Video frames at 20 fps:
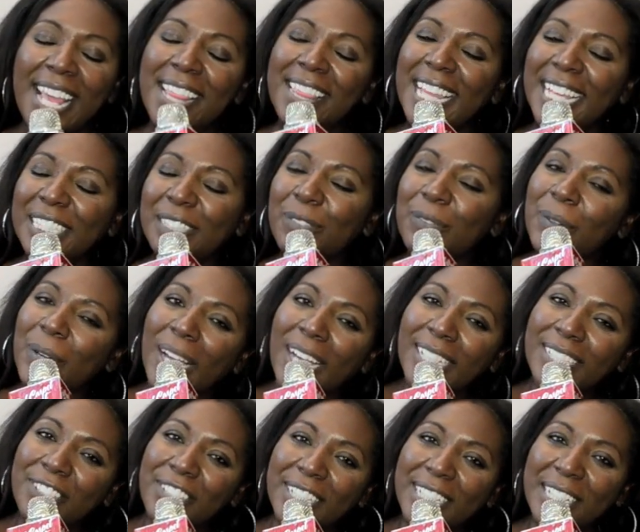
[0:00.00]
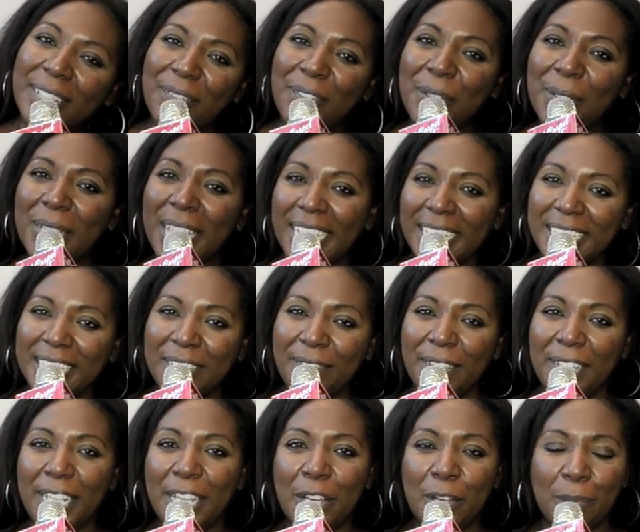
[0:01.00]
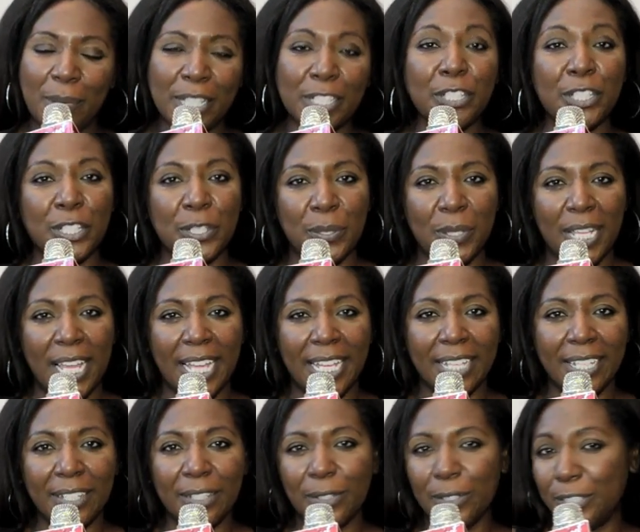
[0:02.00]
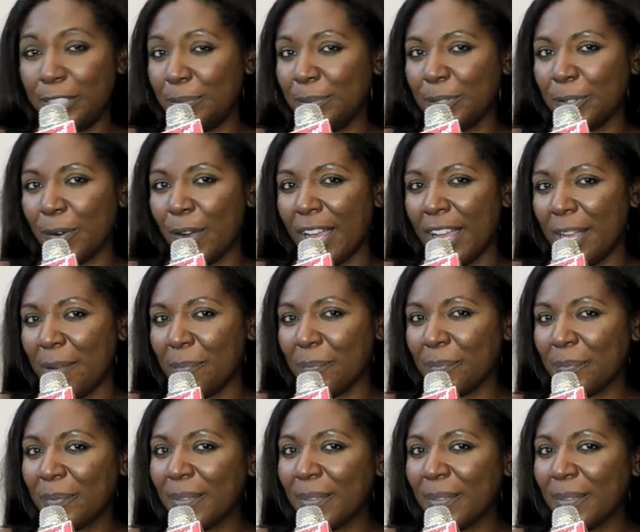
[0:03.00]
Thanks for watching. If you like this video, make sure you like or subscribe.